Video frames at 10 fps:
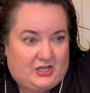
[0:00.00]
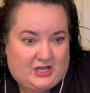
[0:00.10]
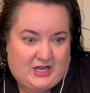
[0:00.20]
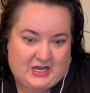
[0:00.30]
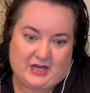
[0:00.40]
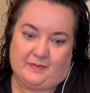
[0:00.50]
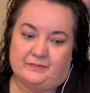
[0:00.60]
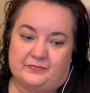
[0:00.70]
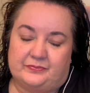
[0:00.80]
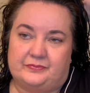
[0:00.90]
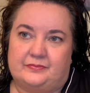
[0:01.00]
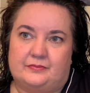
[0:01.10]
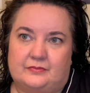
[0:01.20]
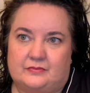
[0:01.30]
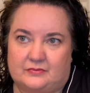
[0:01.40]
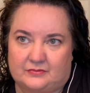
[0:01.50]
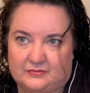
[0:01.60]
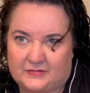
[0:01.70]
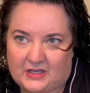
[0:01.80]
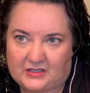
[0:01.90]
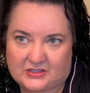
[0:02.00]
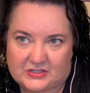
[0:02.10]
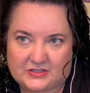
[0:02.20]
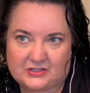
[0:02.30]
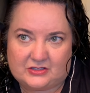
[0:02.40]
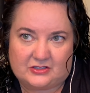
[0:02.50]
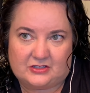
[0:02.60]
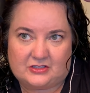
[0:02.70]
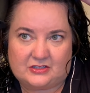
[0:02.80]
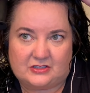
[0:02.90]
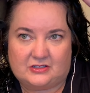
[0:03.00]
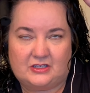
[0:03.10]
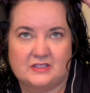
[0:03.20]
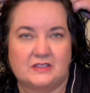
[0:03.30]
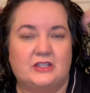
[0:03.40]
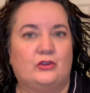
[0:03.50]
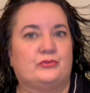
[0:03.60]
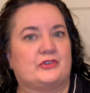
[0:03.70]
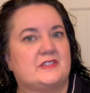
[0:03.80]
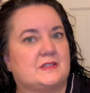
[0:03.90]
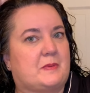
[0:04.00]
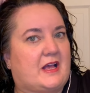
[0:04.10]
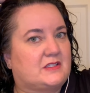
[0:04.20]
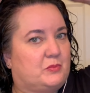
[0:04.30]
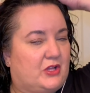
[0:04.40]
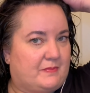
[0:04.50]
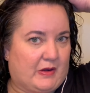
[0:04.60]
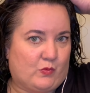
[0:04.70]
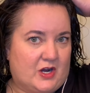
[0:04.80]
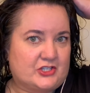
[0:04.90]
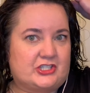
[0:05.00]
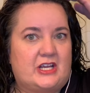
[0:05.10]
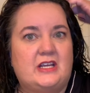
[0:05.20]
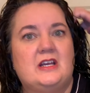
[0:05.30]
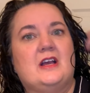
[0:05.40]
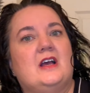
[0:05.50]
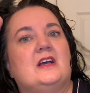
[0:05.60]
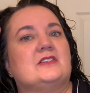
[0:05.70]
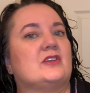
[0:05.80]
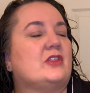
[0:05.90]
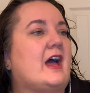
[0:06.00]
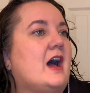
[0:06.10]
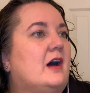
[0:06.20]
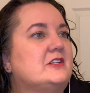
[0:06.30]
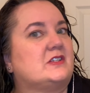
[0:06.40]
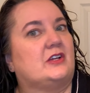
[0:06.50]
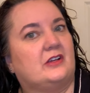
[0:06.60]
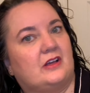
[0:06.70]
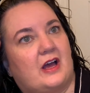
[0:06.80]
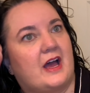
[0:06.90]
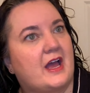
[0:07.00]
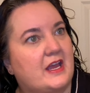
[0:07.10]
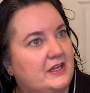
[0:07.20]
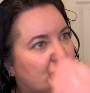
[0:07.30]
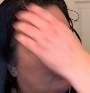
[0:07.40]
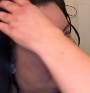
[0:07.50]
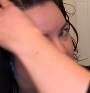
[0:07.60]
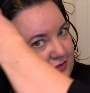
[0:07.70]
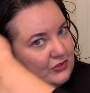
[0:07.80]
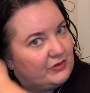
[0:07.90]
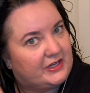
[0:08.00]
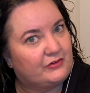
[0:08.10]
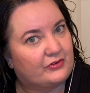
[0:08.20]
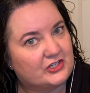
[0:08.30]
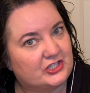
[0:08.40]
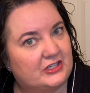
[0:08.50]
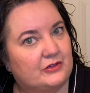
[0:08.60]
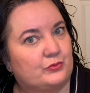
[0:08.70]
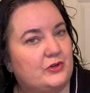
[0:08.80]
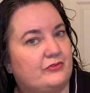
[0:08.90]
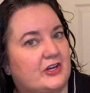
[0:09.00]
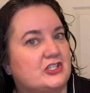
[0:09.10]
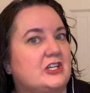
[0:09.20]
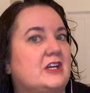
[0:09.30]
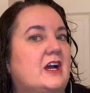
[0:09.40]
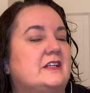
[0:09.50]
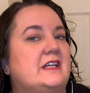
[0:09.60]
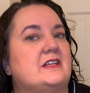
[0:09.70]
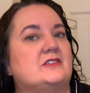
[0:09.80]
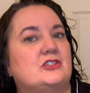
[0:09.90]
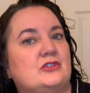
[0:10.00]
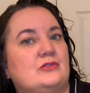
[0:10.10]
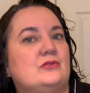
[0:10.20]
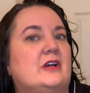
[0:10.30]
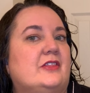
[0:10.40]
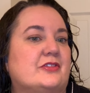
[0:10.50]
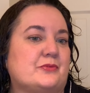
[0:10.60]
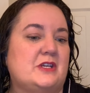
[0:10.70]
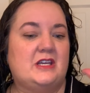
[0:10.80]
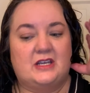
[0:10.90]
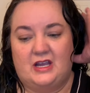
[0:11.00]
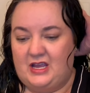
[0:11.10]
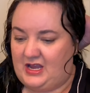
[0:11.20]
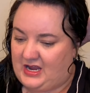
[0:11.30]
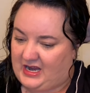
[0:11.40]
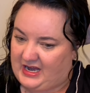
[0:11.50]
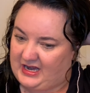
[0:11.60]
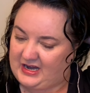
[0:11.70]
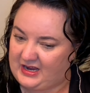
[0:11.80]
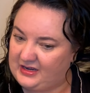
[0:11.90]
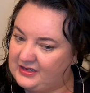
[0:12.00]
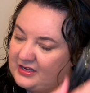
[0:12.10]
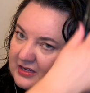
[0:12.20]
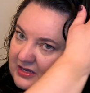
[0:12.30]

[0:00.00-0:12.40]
um, get as little frizz as possible on my wash day, so that I don't have to do any fresh refreshing on days two and three, and